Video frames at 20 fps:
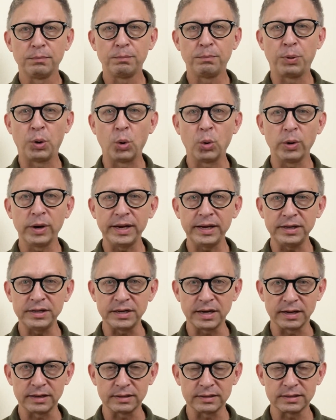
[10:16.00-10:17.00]

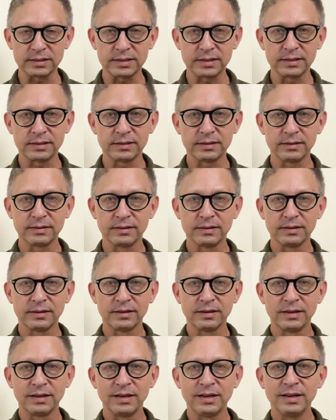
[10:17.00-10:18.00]
Poignant.
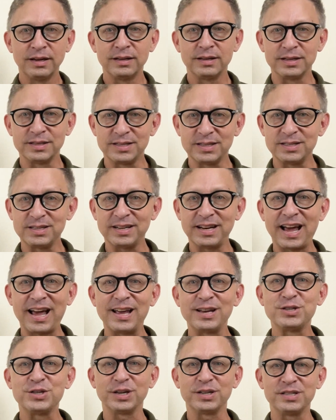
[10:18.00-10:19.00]
This is an
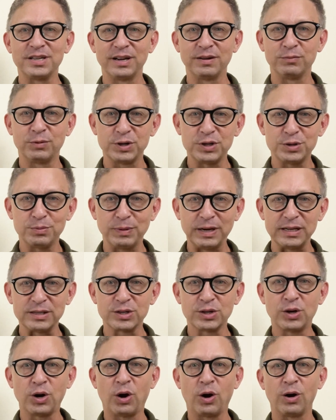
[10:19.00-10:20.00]
adjective which
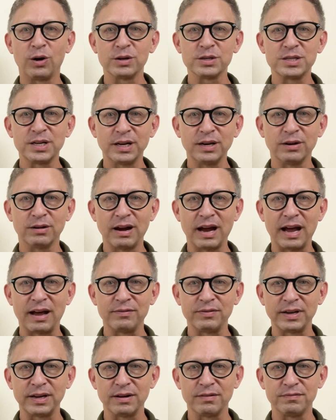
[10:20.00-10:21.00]
means causing or
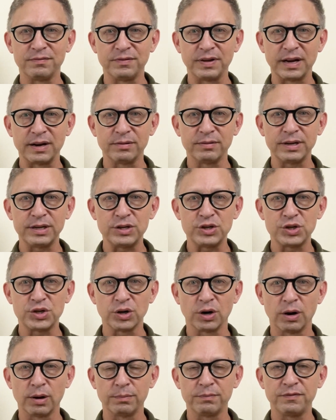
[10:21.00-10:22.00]
having a very
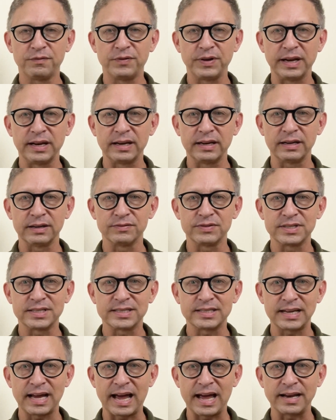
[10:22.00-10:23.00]
sharp feeling of
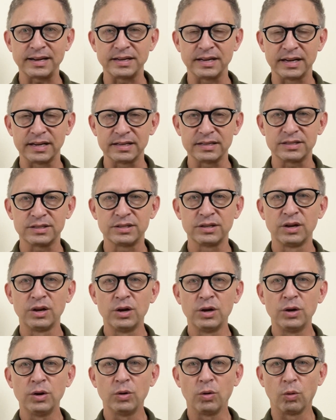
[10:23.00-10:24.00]
sadness
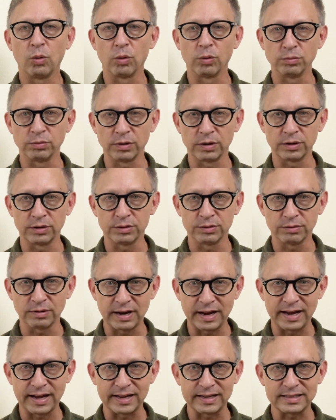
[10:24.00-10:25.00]
or
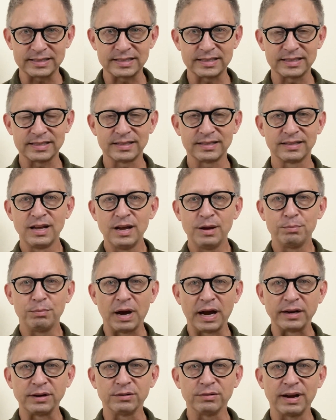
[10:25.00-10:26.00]
regret.
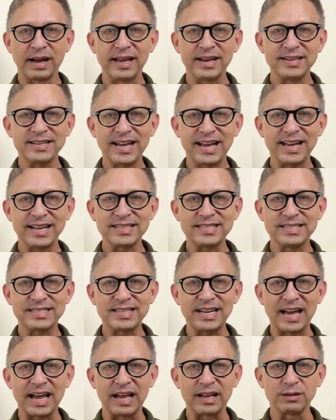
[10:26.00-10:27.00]
My granddad's
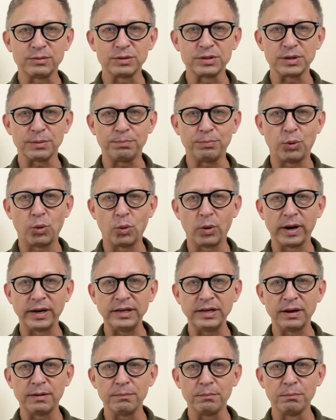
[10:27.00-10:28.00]
death was a
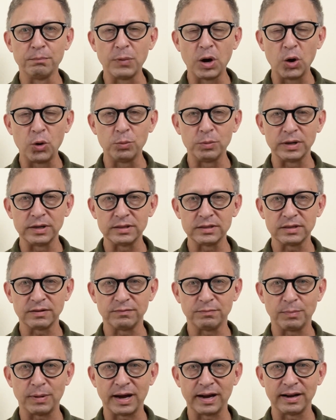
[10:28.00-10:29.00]
poignant moment
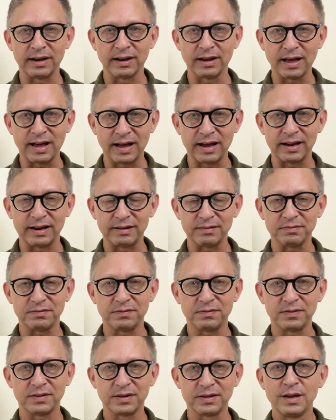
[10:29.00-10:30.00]
of my
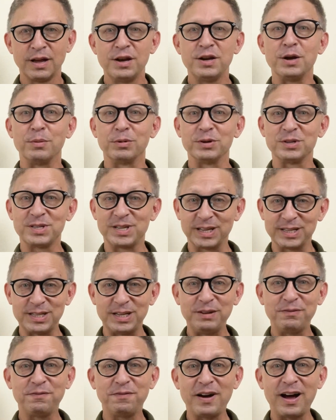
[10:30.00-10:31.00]
life. Number
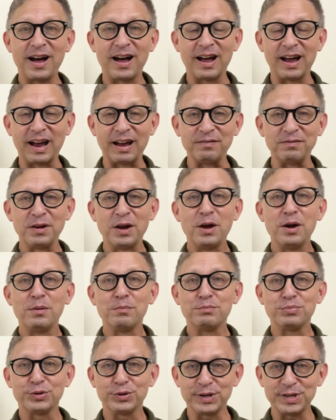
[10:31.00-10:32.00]
65,
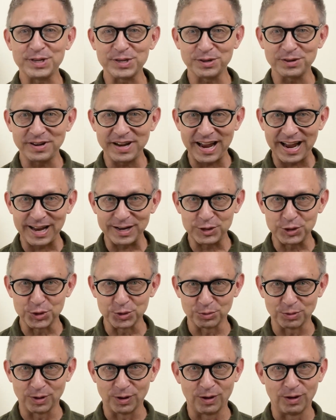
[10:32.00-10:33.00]

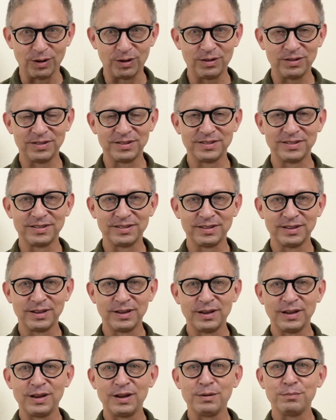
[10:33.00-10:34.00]
preternatural.
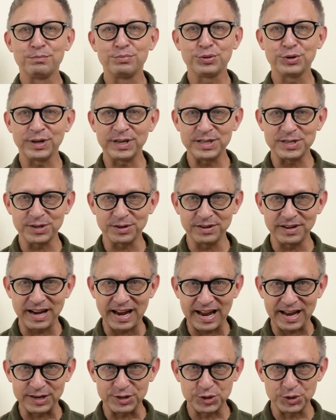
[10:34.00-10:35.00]

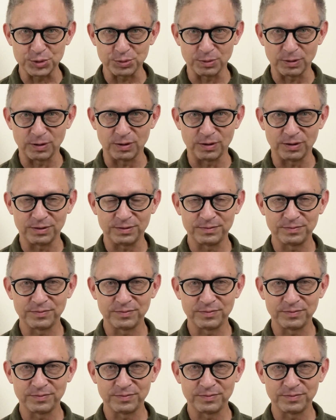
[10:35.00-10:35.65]
Preternatural.